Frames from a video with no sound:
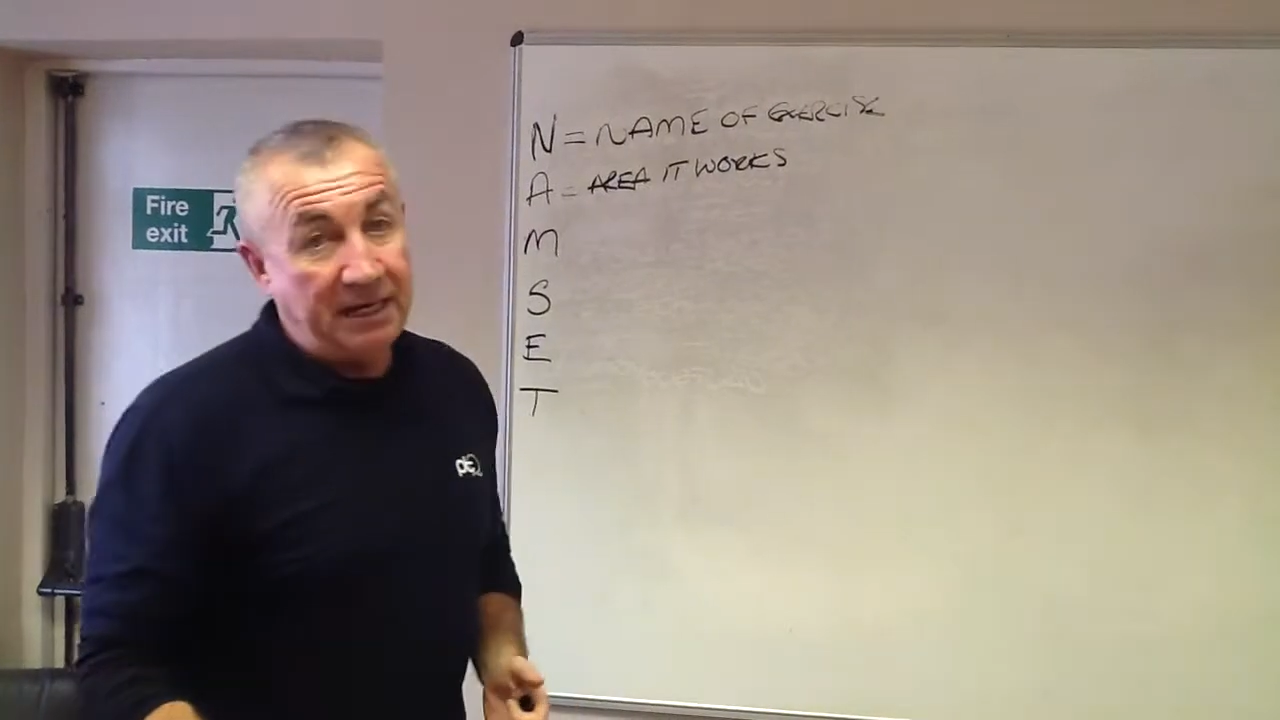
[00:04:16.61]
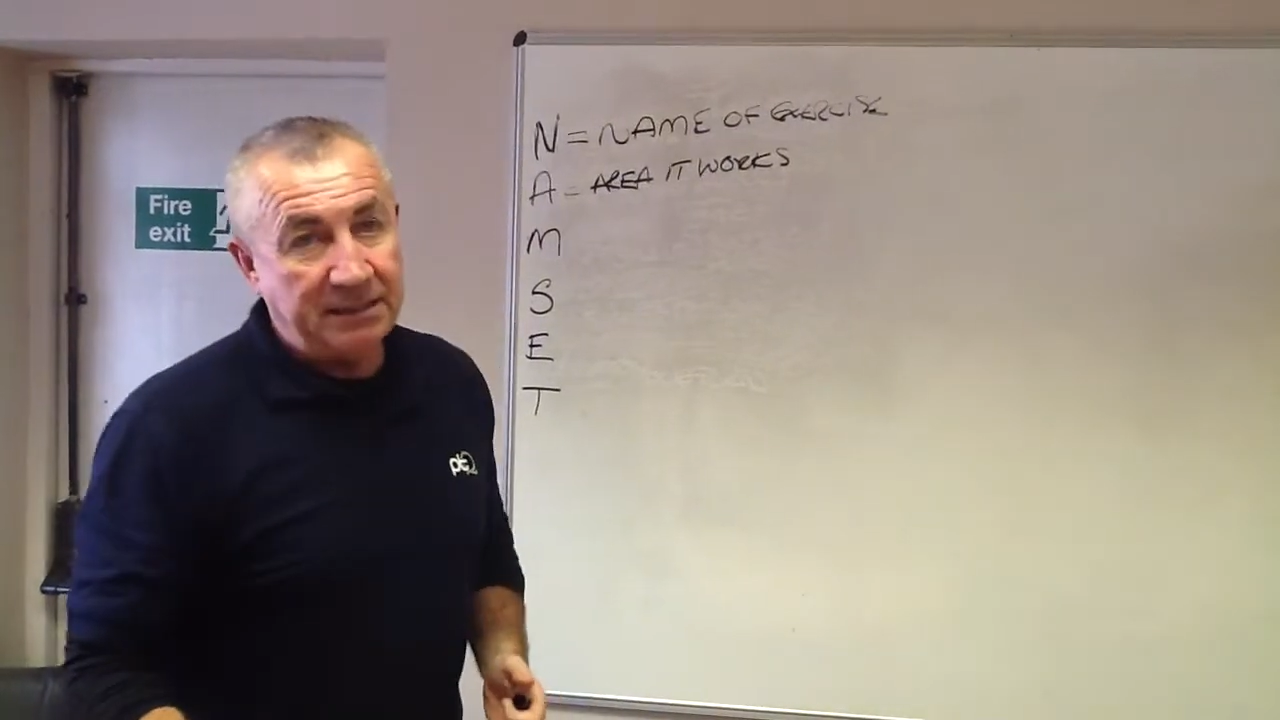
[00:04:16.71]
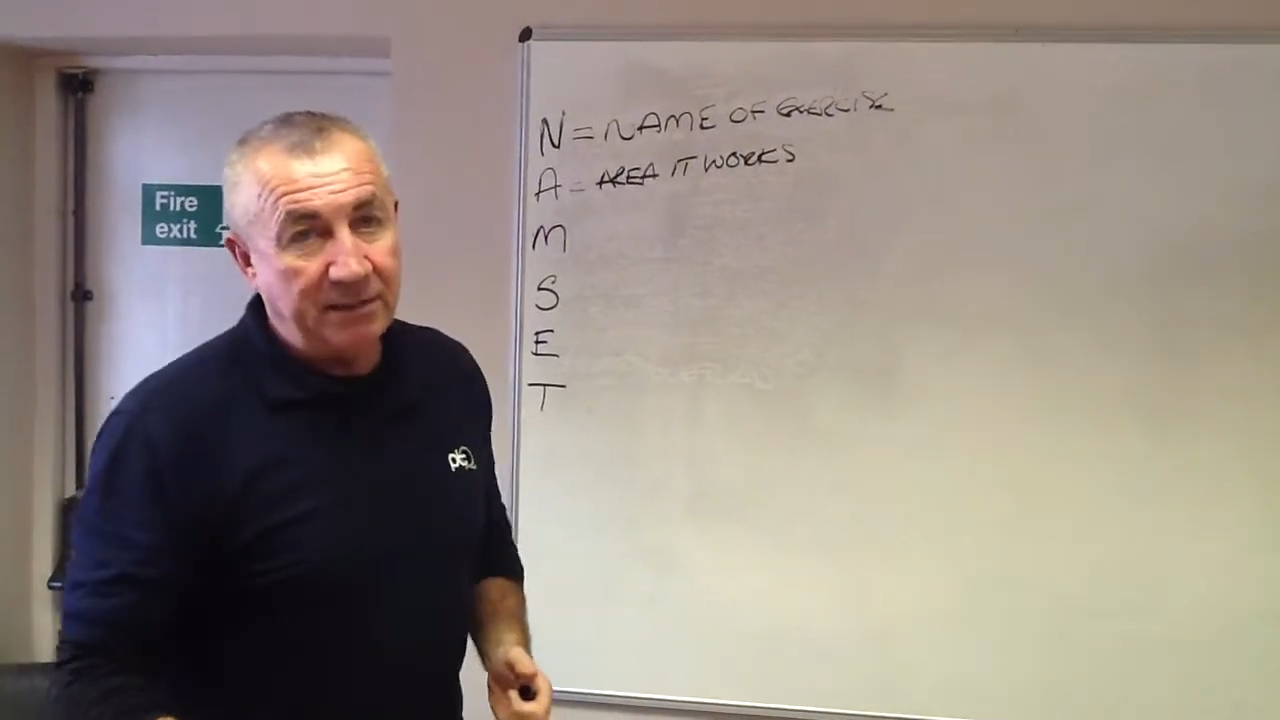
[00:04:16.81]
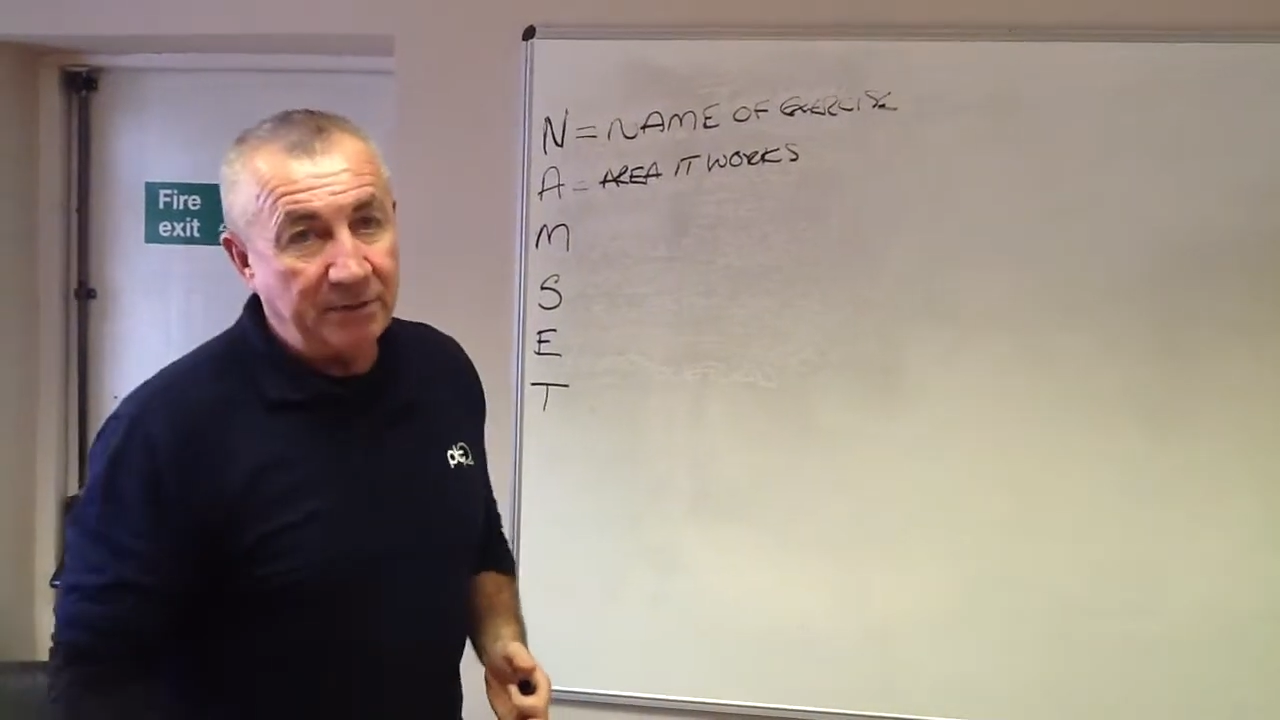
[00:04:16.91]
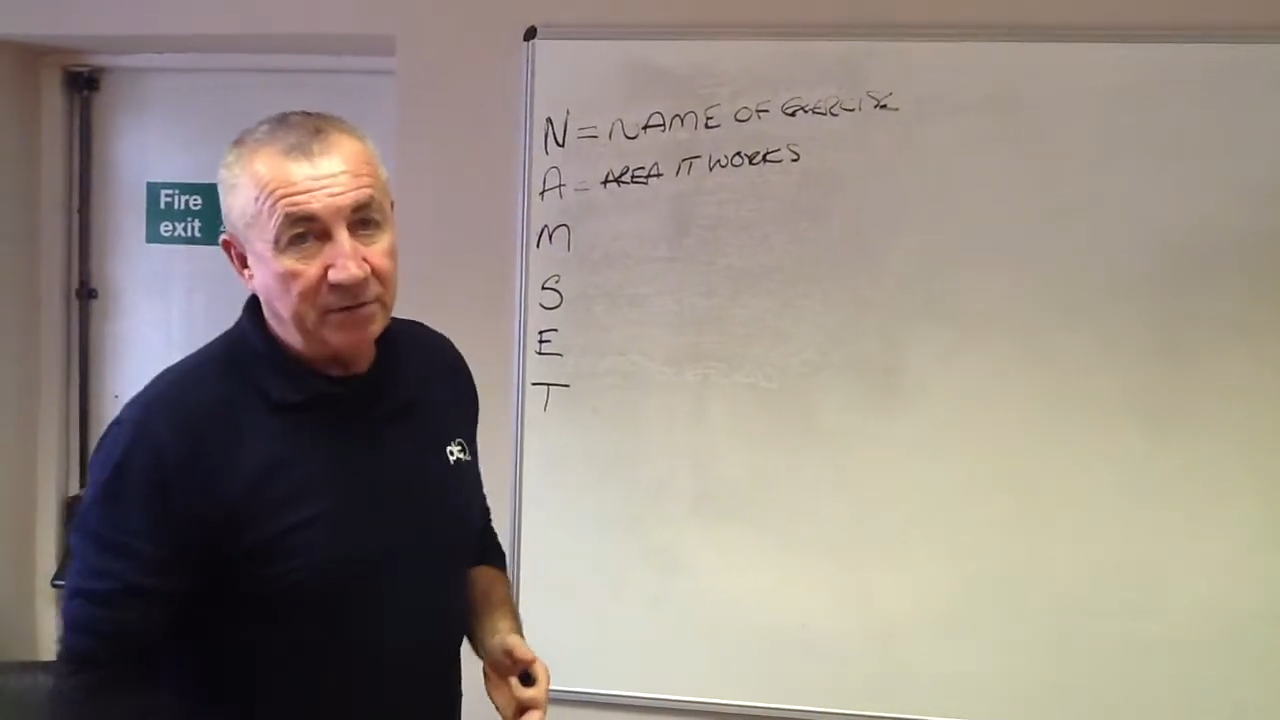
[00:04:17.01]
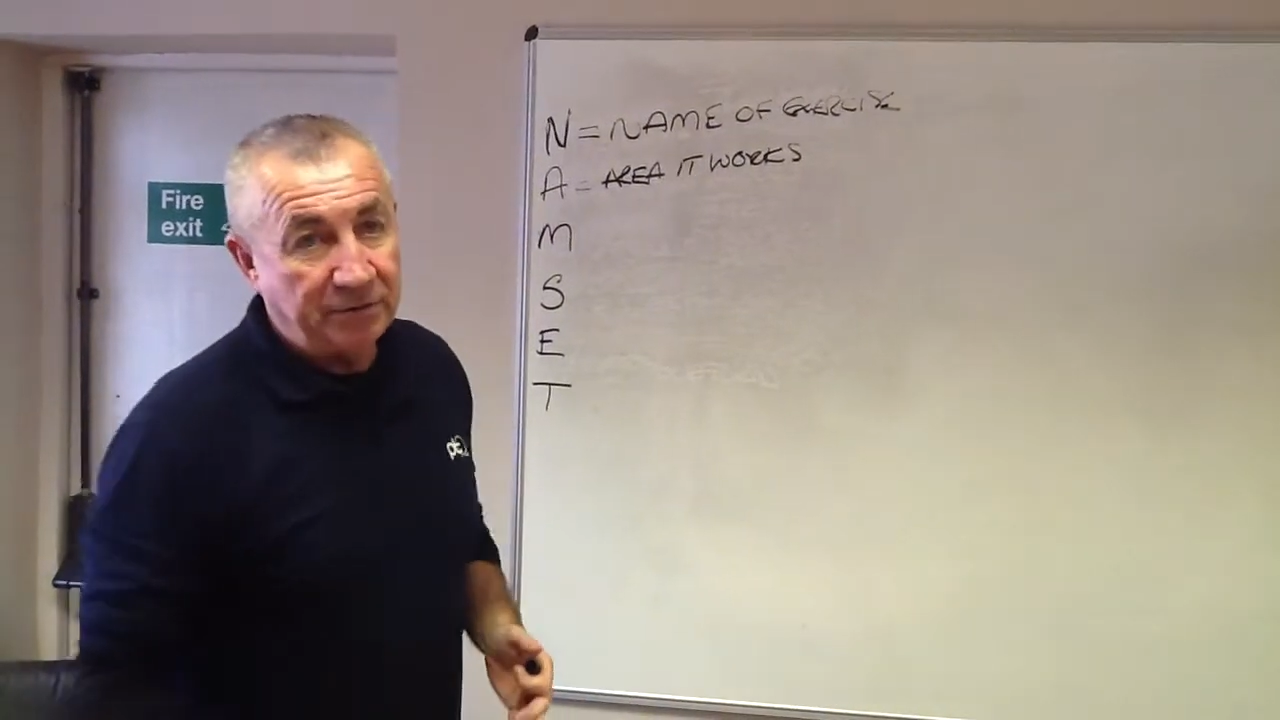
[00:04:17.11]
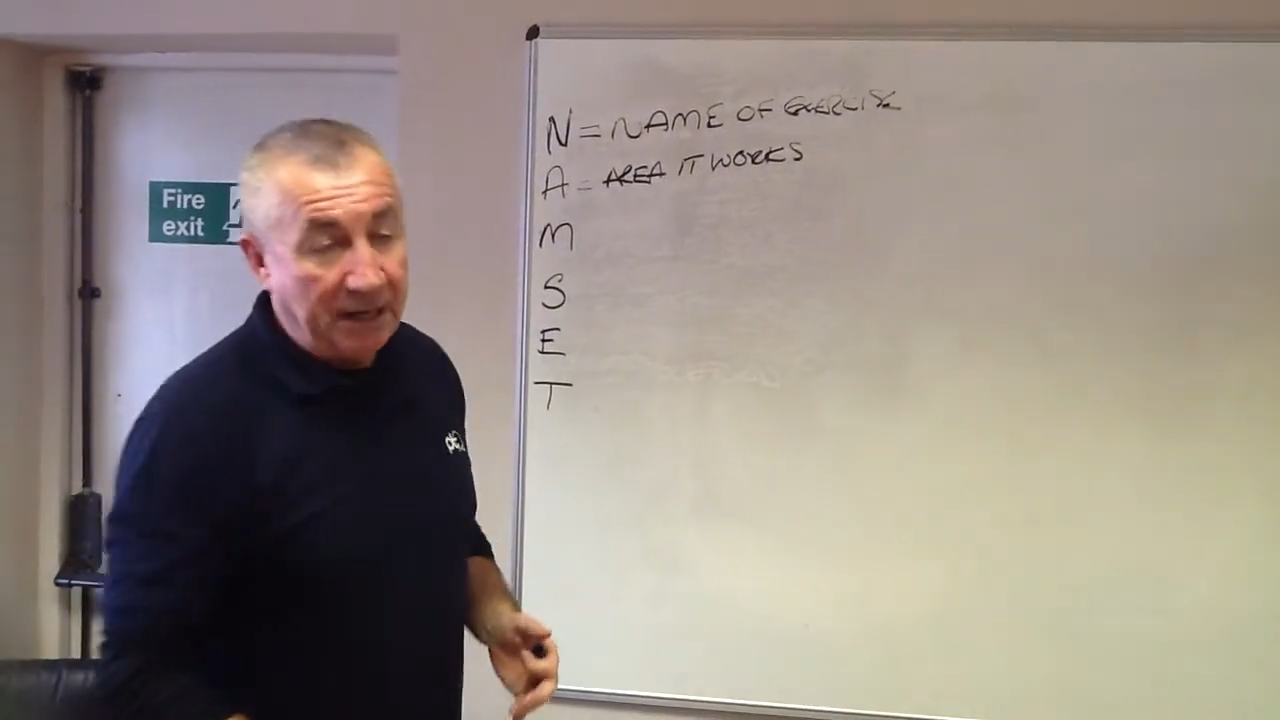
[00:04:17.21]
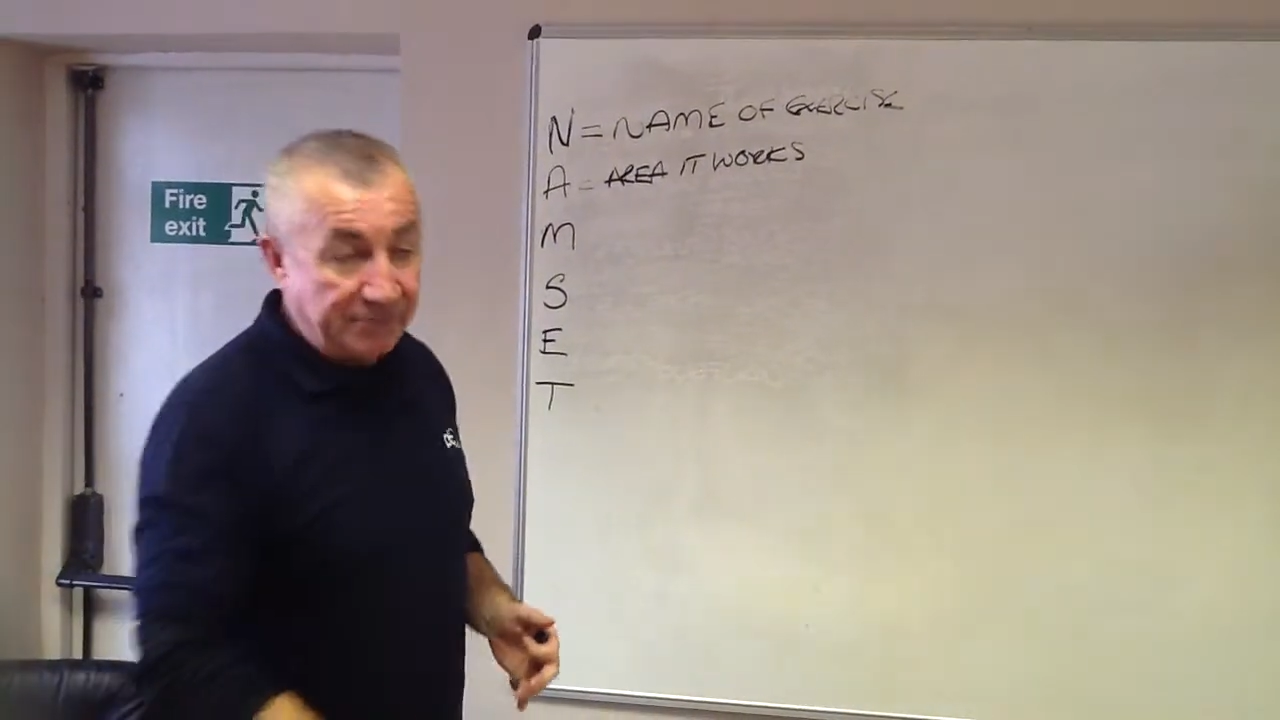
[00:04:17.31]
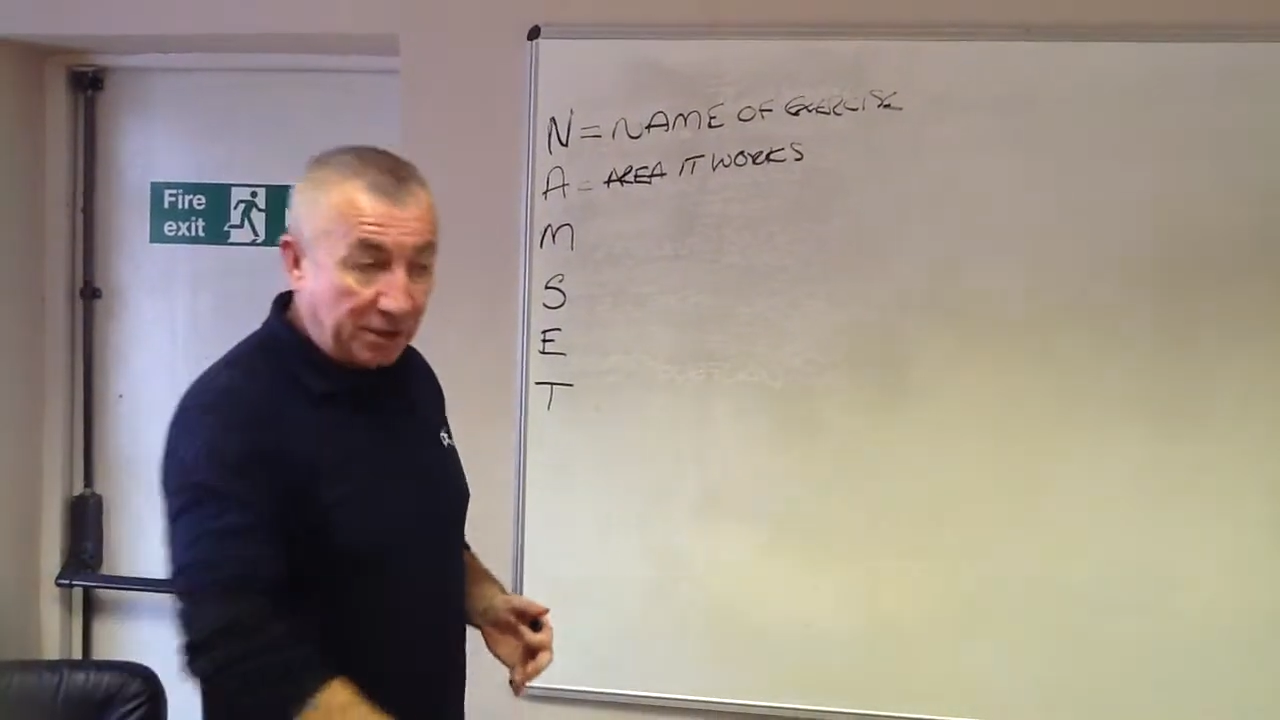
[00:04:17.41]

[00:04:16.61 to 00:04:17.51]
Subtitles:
anatomical name,